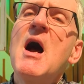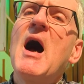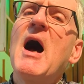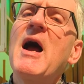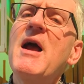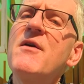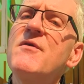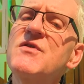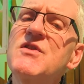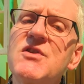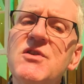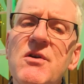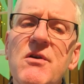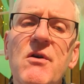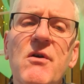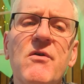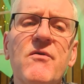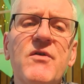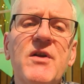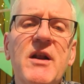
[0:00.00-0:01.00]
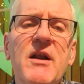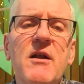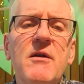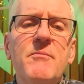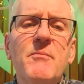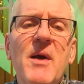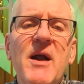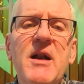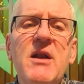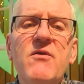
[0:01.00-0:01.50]
I have served
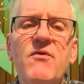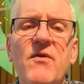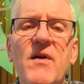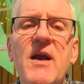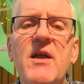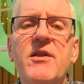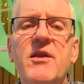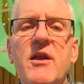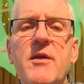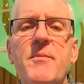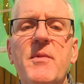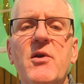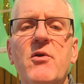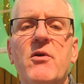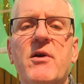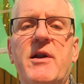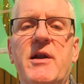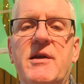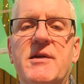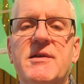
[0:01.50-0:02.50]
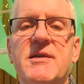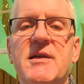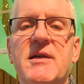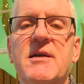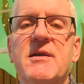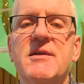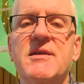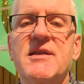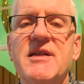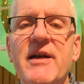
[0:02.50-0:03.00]
in many faith communities
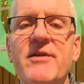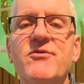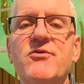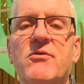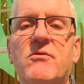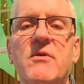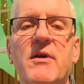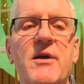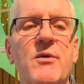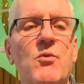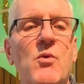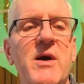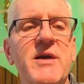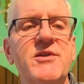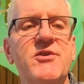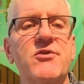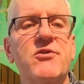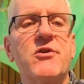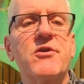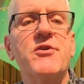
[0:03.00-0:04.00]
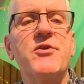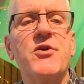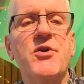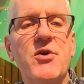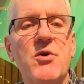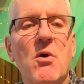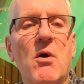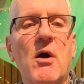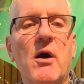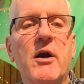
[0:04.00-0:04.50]
in central and western New
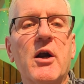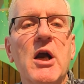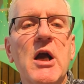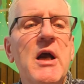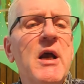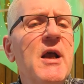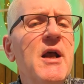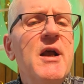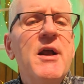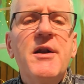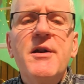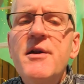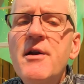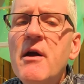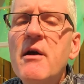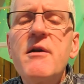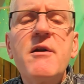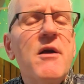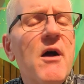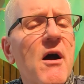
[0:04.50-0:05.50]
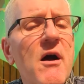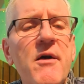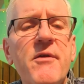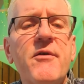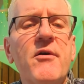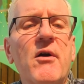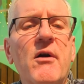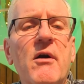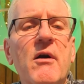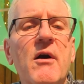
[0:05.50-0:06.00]
York. None
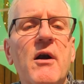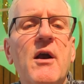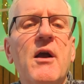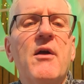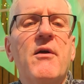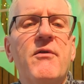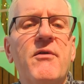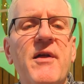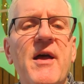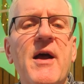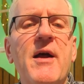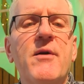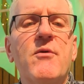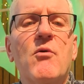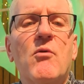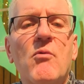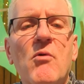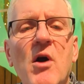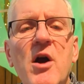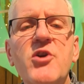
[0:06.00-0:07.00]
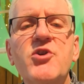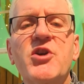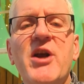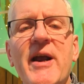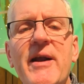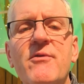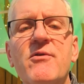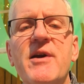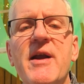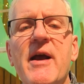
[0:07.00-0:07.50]
other than
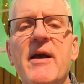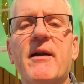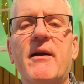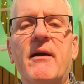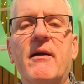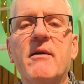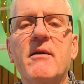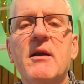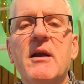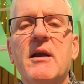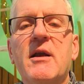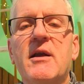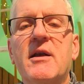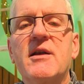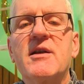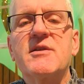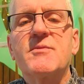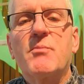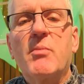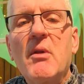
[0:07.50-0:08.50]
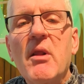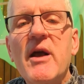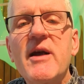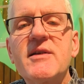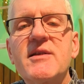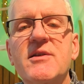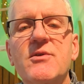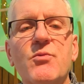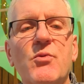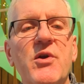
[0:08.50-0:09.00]
Rush-Henrietta is
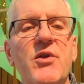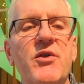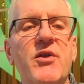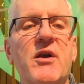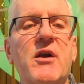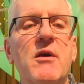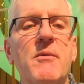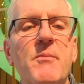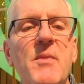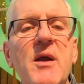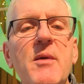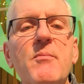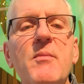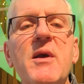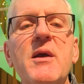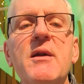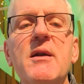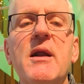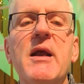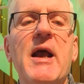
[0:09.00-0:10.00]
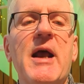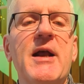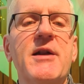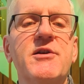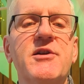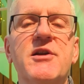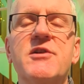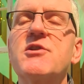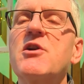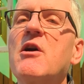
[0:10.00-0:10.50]
blessed with the commitment
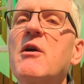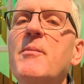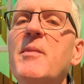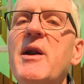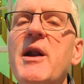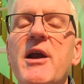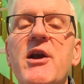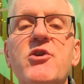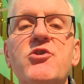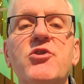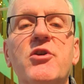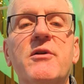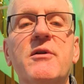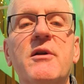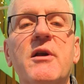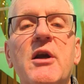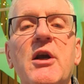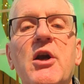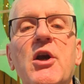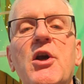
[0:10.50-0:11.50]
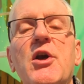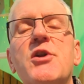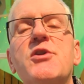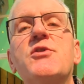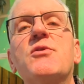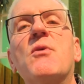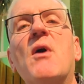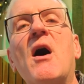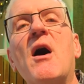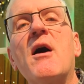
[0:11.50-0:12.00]
and determination
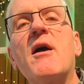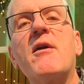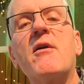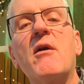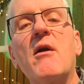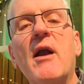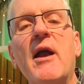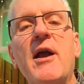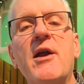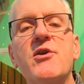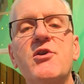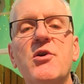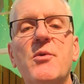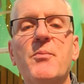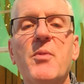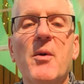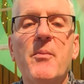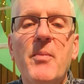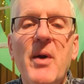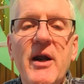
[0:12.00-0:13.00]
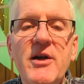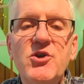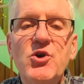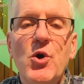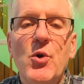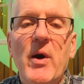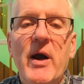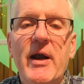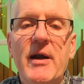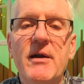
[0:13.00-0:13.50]
to honor and to
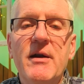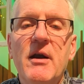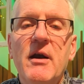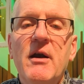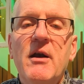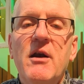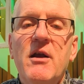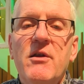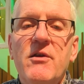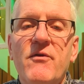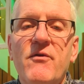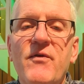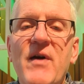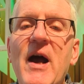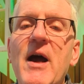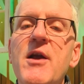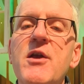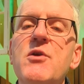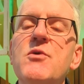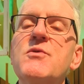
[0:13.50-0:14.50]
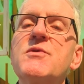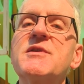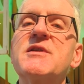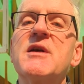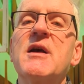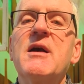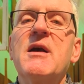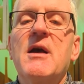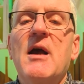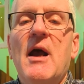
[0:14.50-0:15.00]
perpetuate the values
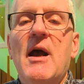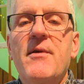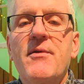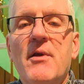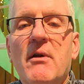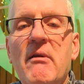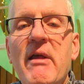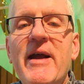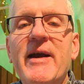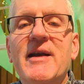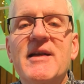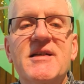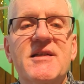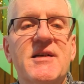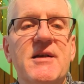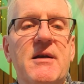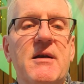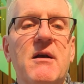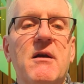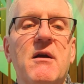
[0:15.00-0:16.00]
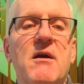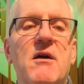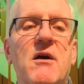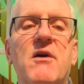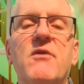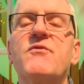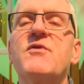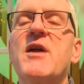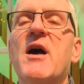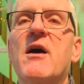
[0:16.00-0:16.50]
and the legacy
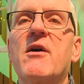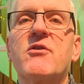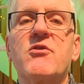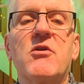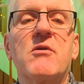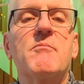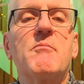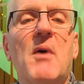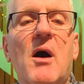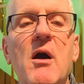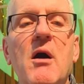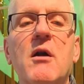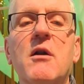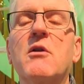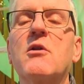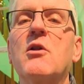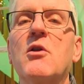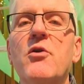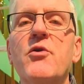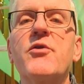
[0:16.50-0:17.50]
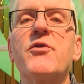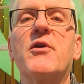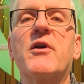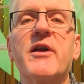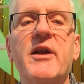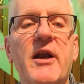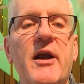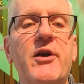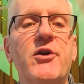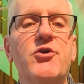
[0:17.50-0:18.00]
of Dr. Martin Luther
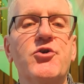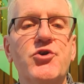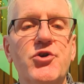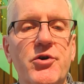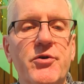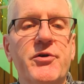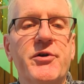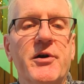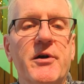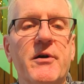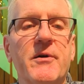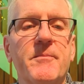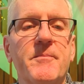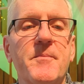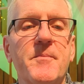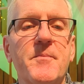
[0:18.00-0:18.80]
King, Jr.